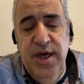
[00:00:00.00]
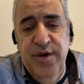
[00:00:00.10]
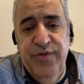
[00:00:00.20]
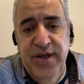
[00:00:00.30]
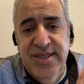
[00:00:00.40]

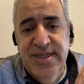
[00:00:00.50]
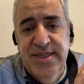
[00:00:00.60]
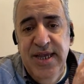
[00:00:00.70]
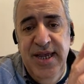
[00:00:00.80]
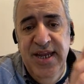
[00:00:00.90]
If
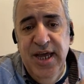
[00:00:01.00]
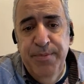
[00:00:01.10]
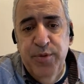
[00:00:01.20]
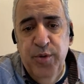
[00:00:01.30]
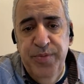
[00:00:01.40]
it's
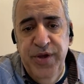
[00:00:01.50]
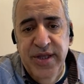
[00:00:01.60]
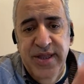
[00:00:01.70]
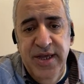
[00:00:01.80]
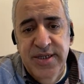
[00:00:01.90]

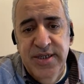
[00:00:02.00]
inappropriate, like